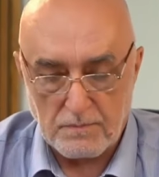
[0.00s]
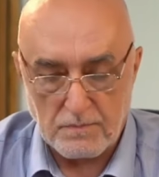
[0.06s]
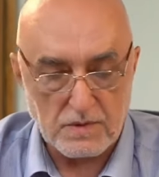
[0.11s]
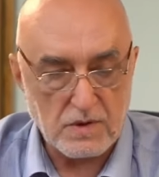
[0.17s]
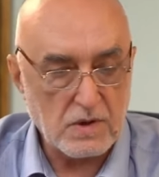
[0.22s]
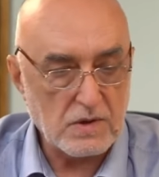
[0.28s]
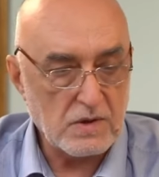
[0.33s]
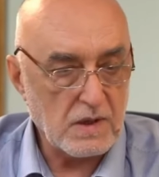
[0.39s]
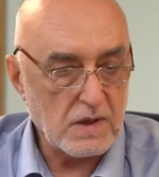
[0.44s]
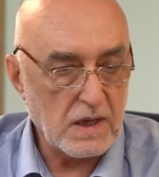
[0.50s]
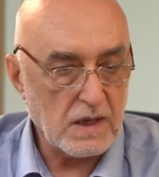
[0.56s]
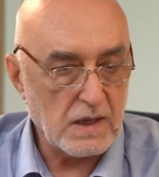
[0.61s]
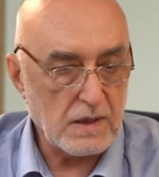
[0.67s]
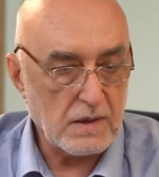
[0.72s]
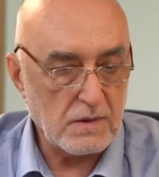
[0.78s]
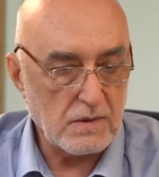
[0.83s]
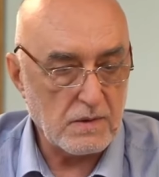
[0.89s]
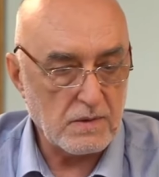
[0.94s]
Just today,
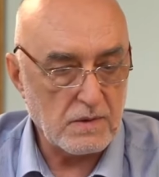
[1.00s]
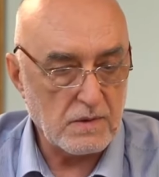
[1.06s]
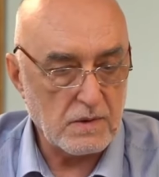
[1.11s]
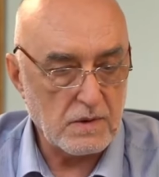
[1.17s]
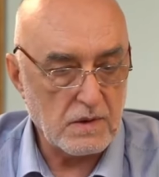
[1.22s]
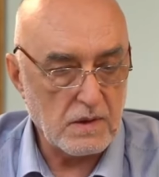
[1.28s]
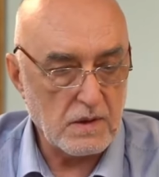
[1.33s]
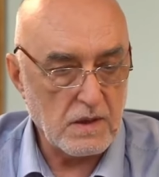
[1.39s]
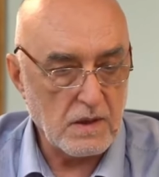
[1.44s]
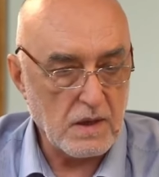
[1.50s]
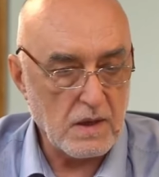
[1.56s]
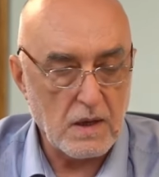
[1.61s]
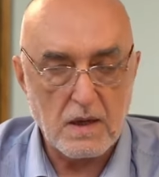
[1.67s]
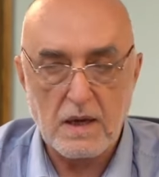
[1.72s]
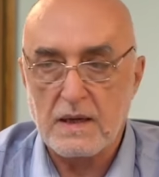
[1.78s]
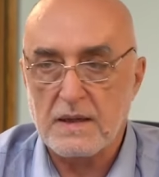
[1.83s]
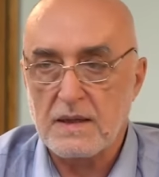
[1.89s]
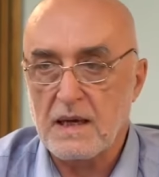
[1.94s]

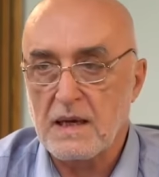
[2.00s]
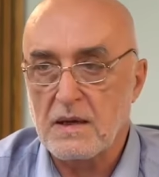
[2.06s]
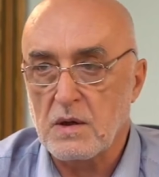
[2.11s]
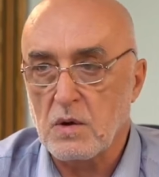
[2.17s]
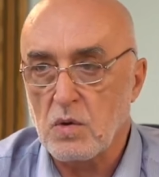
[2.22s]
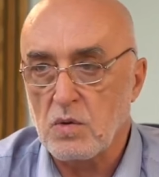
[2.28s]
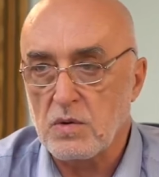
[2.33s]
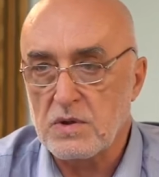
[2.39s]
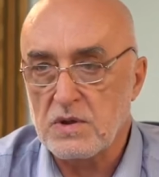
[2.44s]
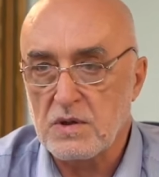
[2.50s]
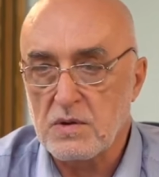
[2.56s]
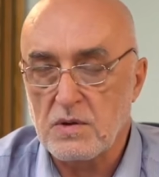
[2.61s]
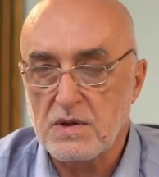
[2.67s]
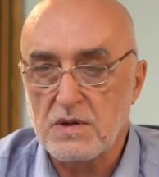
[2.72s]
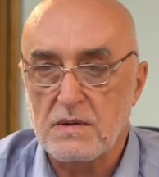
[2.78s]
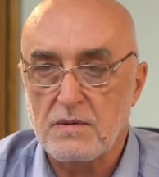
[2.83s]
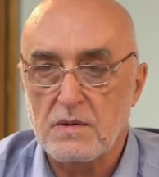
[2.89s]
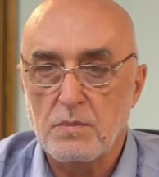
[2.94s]
I signed a whole
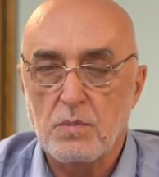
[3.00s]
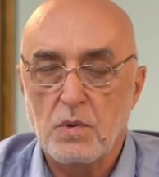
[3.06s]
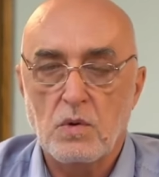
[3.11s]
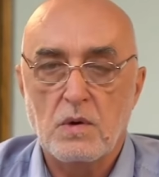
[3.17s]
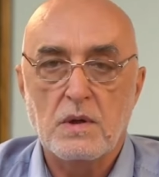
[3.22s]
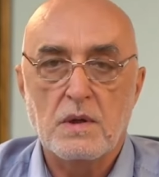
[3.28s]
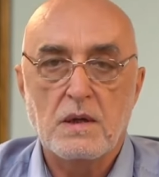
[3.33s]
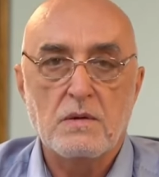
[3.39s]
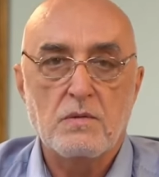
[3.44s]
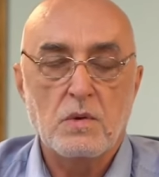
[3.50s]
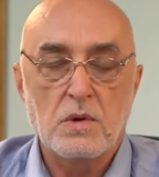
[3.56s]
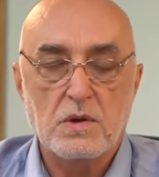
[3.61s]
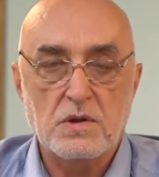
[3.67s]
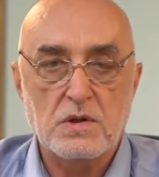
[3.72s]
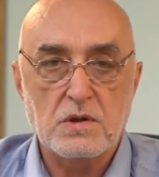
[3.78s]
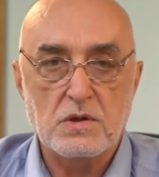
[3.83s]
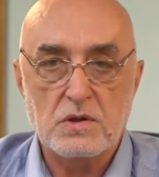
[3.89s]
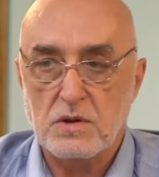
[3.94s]
series of important
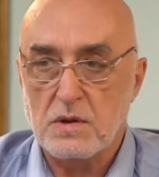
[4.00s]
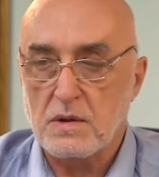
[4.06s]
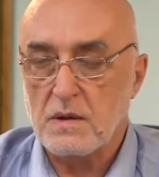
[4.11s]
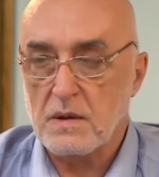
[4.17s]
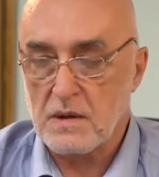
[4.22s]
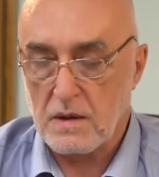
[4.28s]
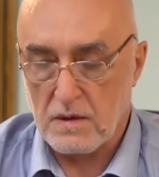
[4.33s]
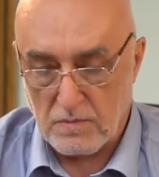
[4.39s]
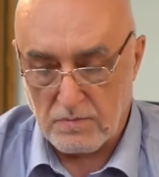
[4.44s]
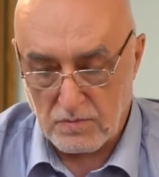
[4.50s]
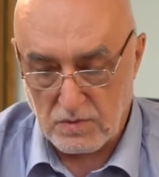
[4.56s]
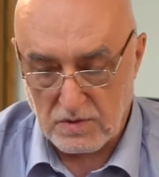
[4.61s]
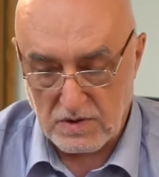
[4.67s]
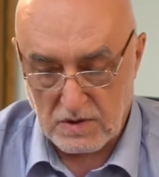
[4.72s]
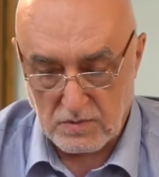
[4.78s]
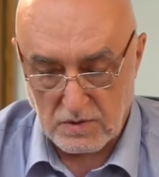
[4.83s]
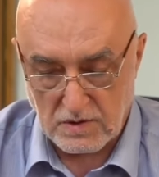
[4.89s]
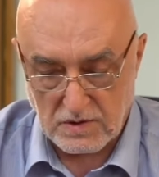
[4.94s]
invoices for
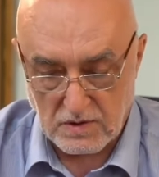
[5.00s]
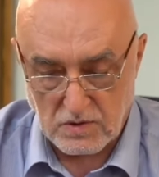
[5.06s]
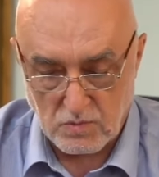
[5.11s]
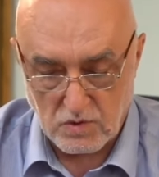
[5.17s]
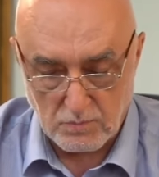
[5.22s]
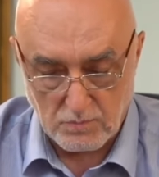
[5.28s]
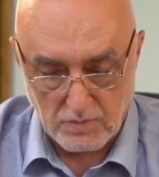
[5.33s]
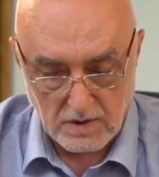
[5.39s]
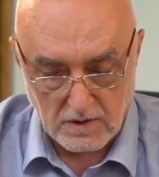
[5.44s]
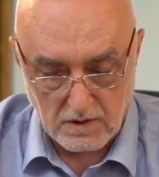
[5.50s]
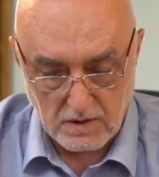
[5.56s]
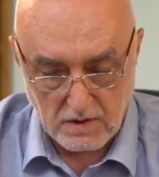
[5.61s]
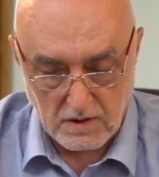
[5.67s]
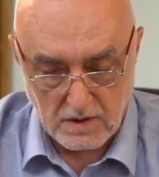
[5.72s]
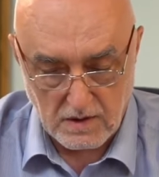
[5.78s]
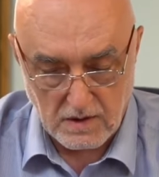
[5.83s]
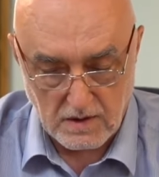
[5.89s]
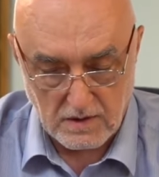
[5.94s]
serious equipment
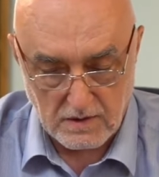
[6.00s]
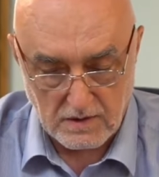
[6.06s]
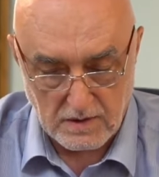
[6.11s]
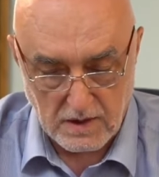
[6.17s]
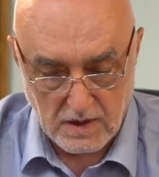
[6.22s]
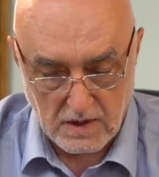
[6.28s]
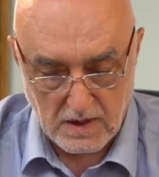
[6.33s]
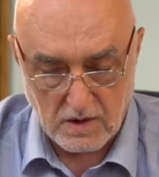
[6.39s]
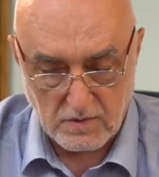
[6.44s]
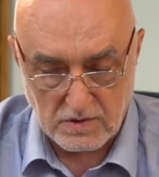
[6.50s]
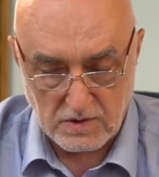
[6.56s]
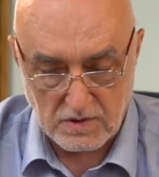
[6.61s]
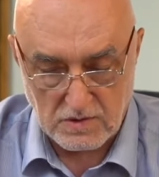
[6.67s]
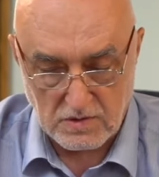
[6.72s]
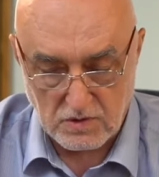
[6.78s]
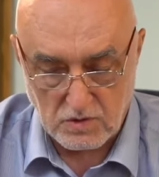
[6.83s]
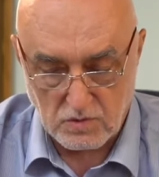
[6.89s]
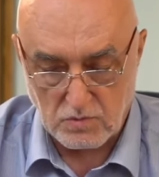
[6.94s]
that allows
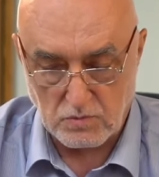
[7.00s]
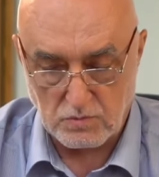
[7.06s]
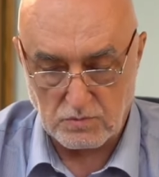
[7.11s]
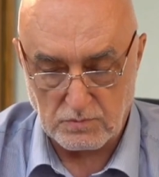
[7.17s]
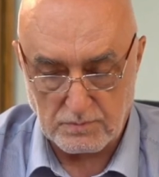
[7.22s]
us to,